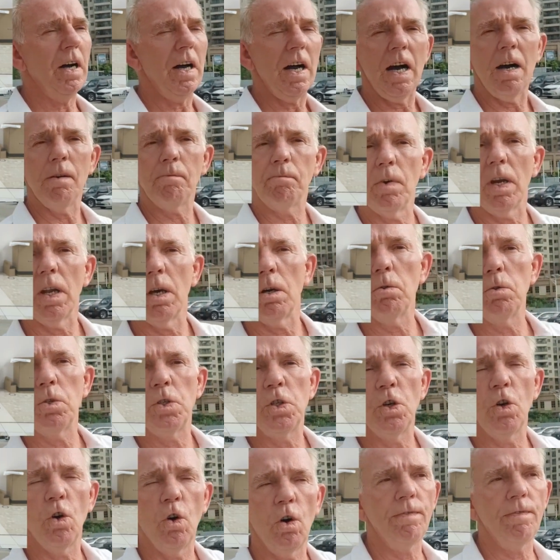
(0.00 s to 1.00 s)
upload
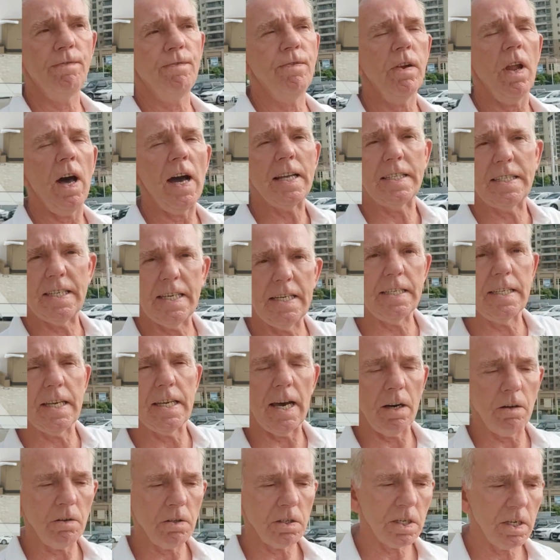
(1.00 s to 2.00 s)
your flight
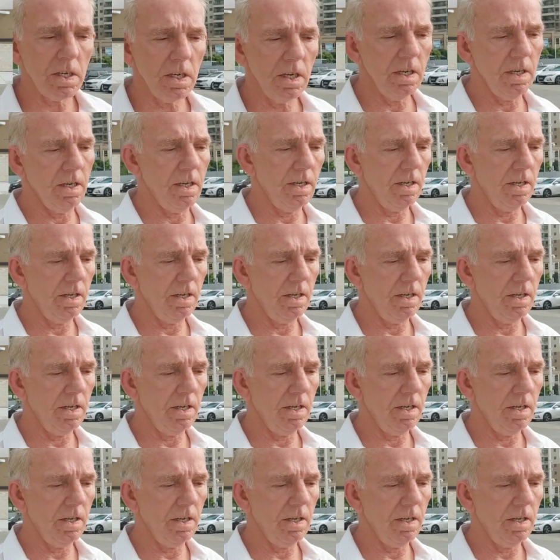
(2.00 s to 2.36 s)
details.